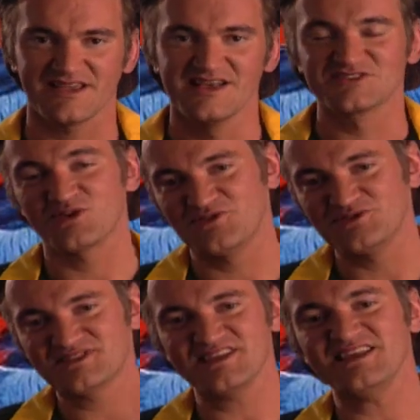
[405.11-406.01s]
So if you
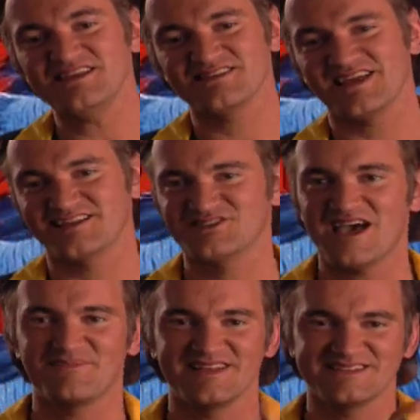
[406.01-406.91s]
see like a
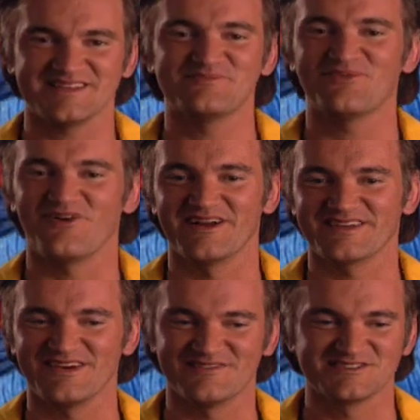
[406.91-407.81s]
Japanese import
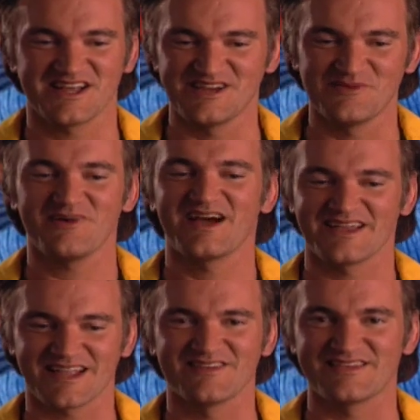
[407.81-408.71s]
of Johnny Mnemonic
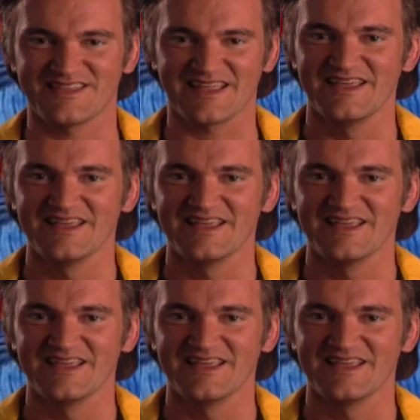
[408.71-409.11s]
and everything,